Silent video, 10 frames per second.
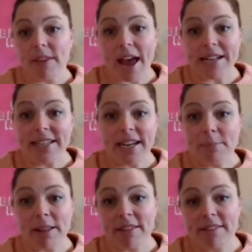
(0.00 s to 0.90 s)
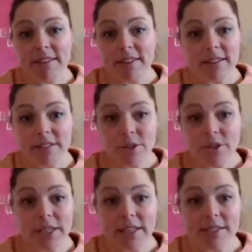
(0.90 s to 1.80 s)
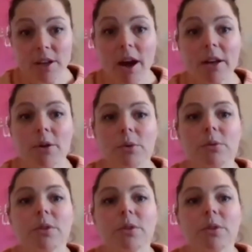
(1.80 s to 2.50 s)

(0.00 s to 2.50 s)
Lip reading: 18-month to 2-year cycle.